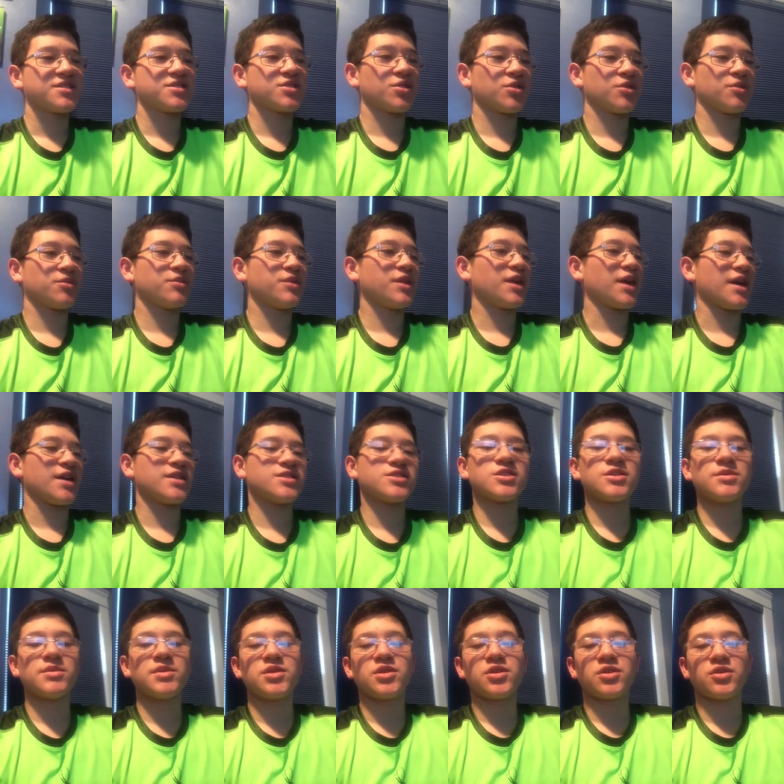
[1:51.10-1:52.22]
so yeah, it's
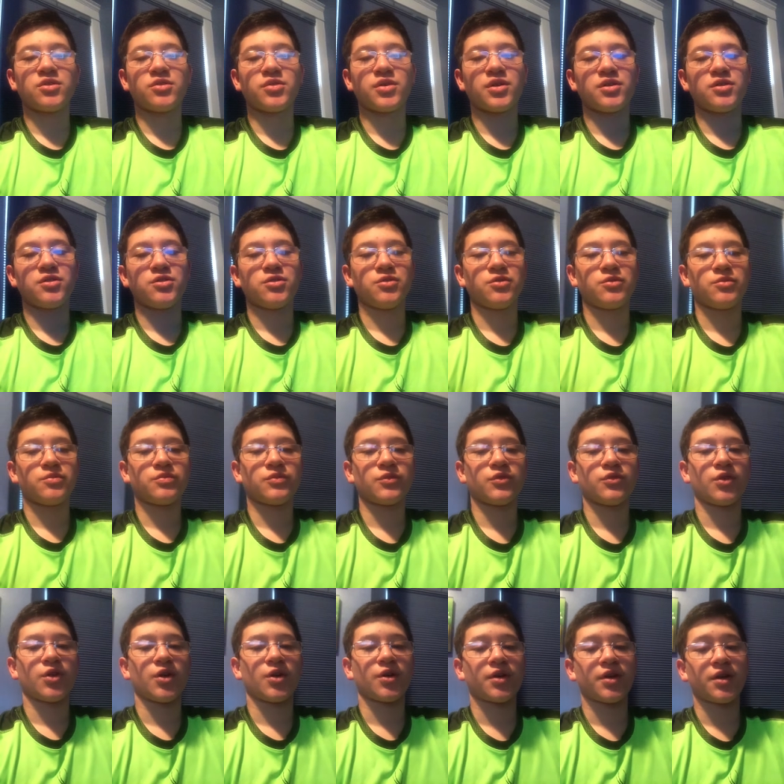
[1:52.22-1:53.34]
gonna be like a quick little
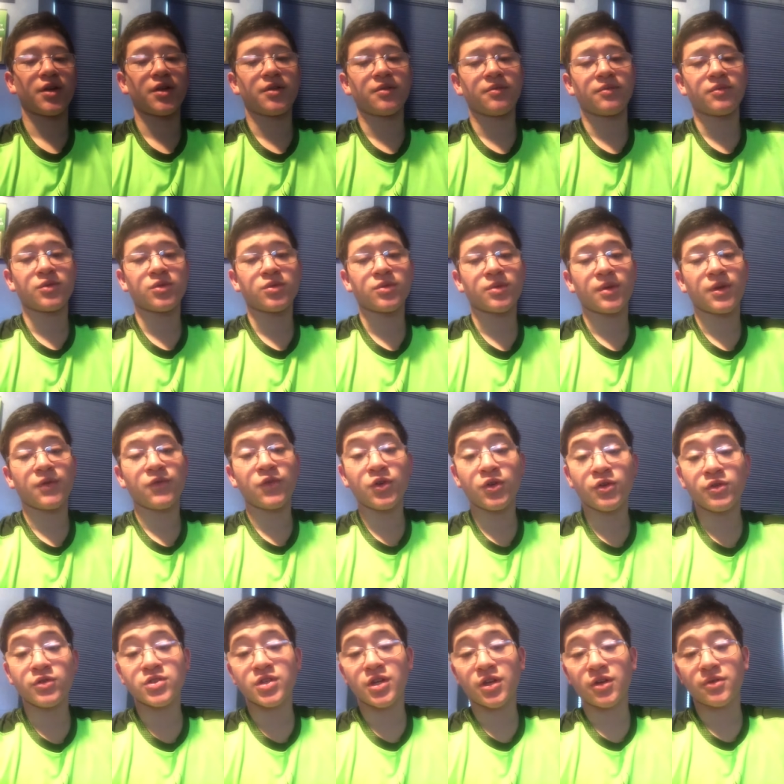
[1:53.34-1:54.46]
vlog. And if you're new
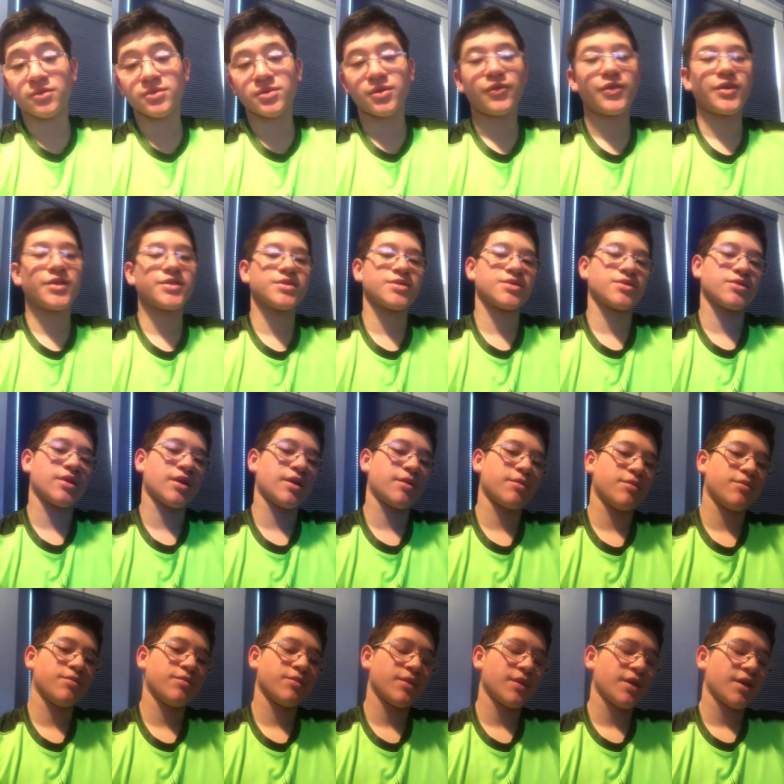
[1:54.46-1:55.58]
to the channel, don't forget to subscribe.
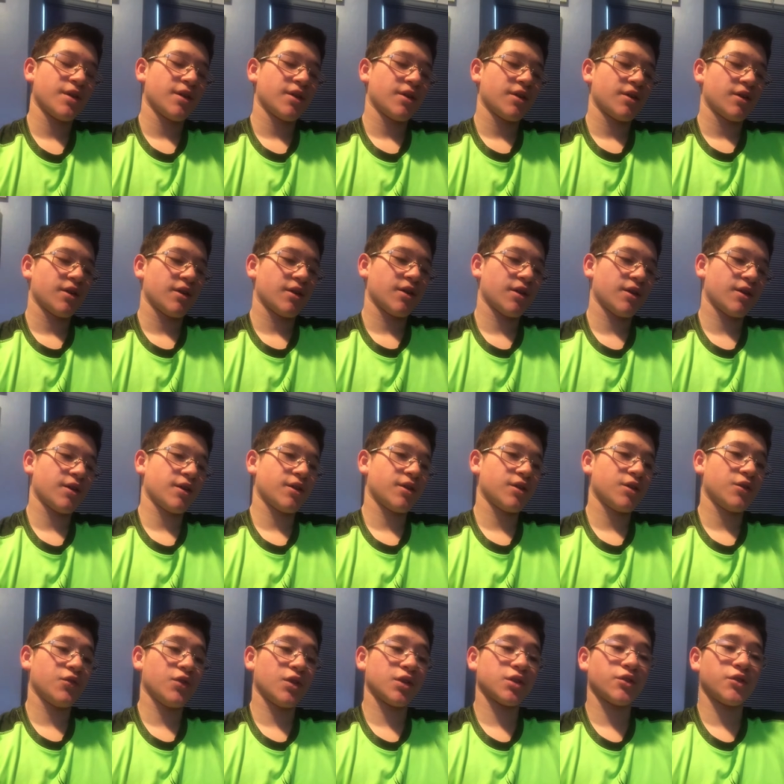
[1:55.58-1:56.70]
And
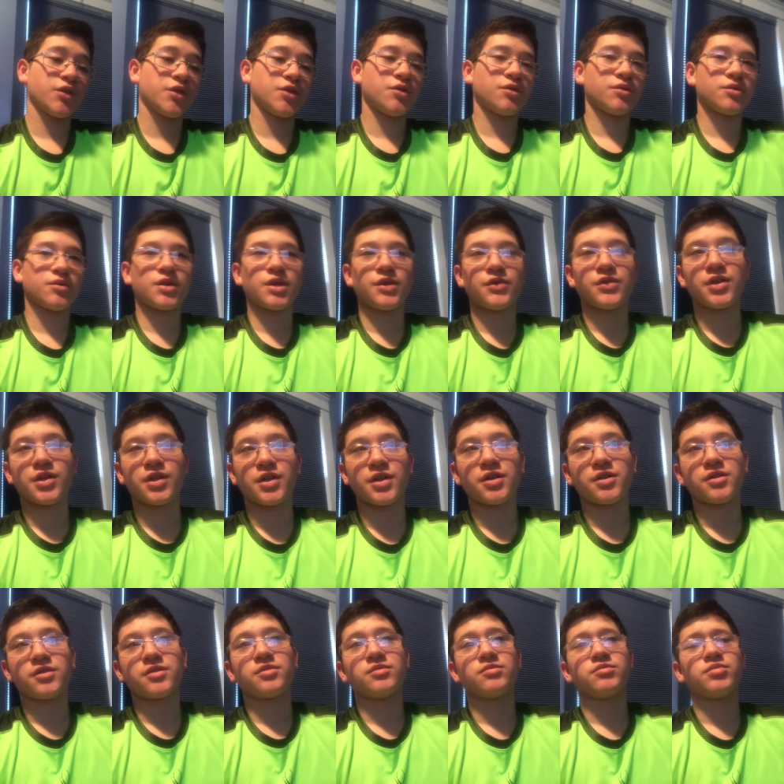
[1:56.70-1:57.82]
if you like the video, give it a
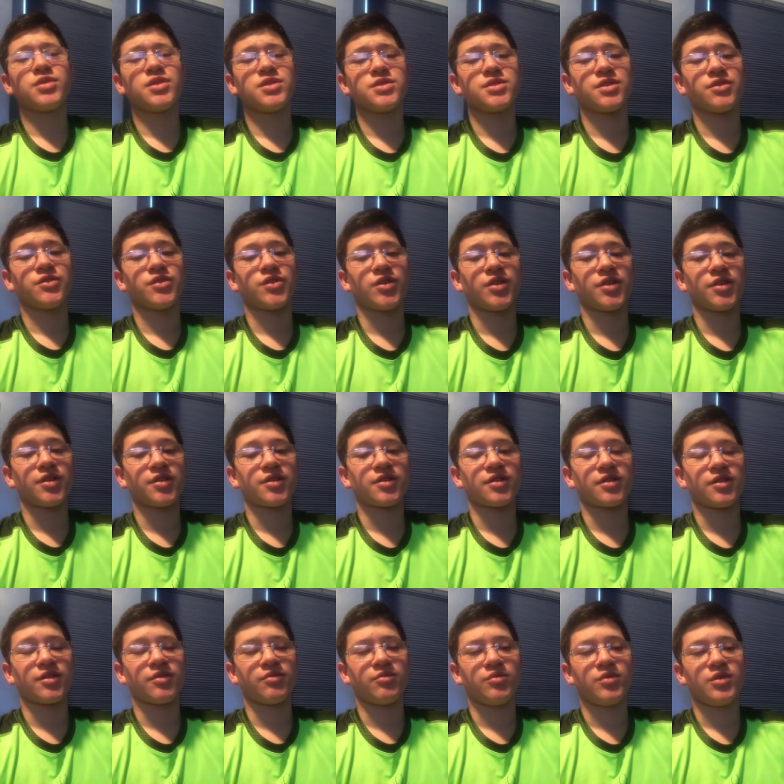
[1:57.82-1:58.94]
like. Please give it a like.
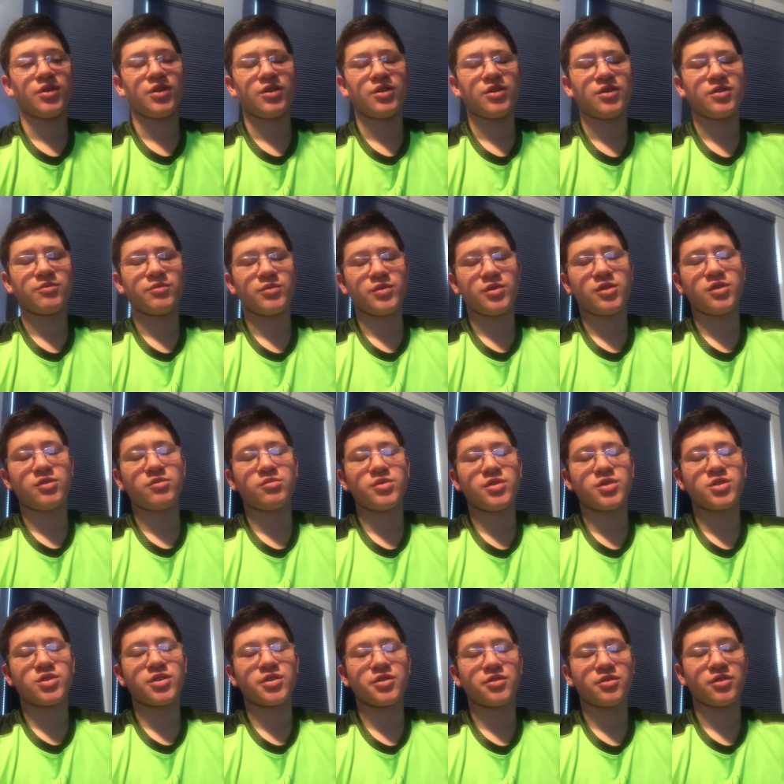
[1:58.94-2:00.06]
I really, really
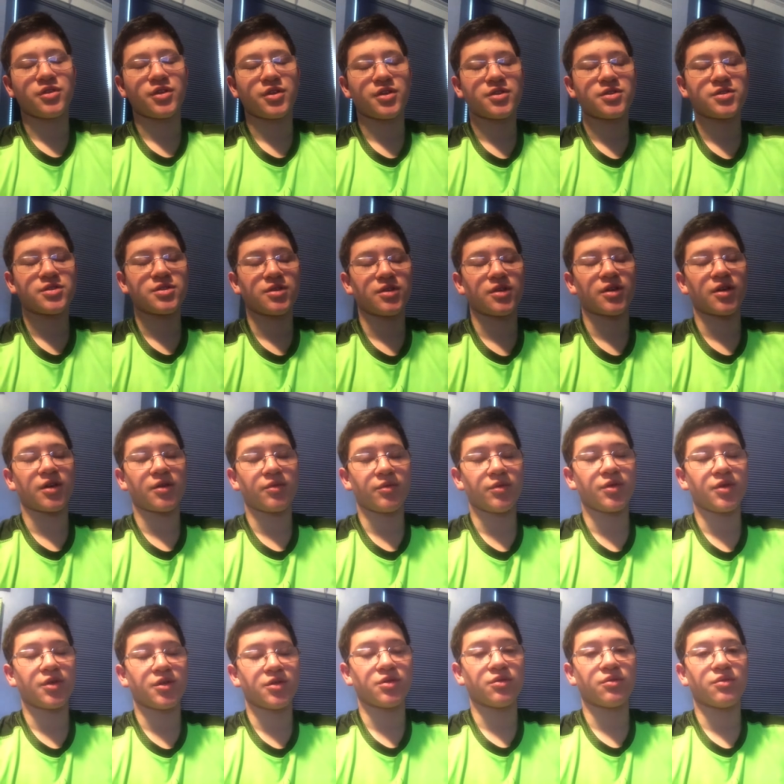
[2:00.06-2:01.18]
appreciate your likes. I
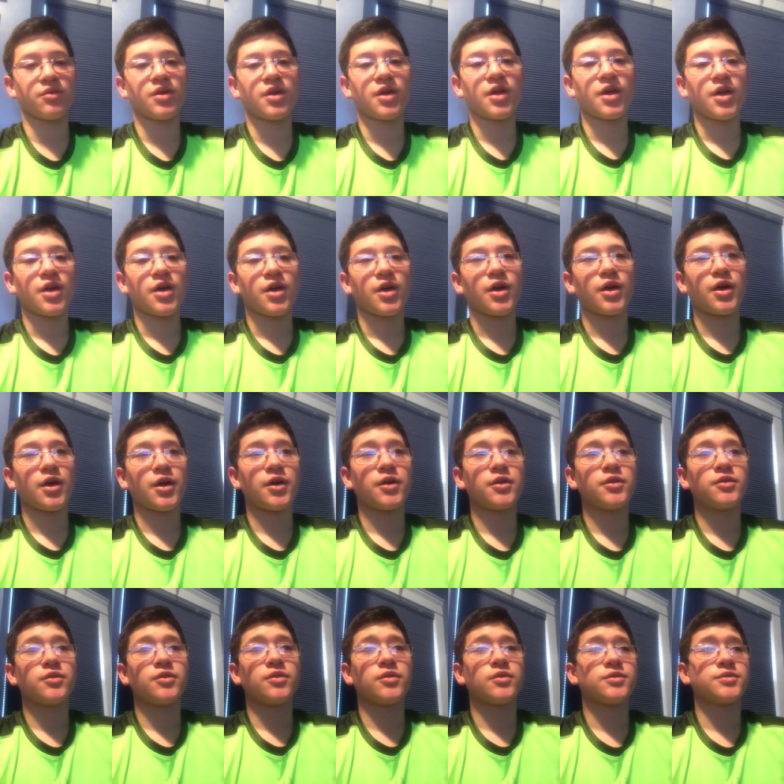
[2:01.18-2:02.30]
really do.
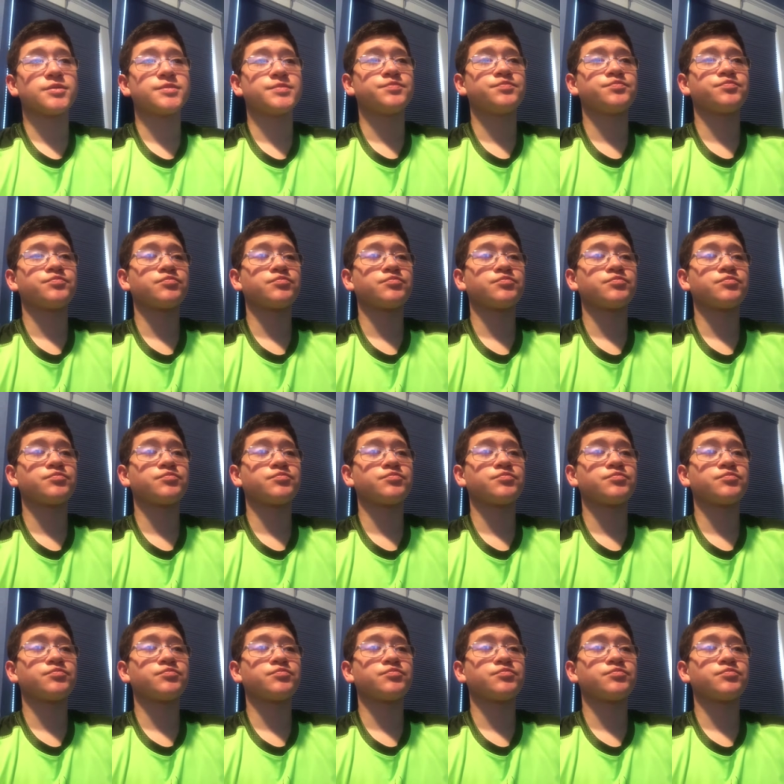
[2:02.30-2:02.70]
And, um,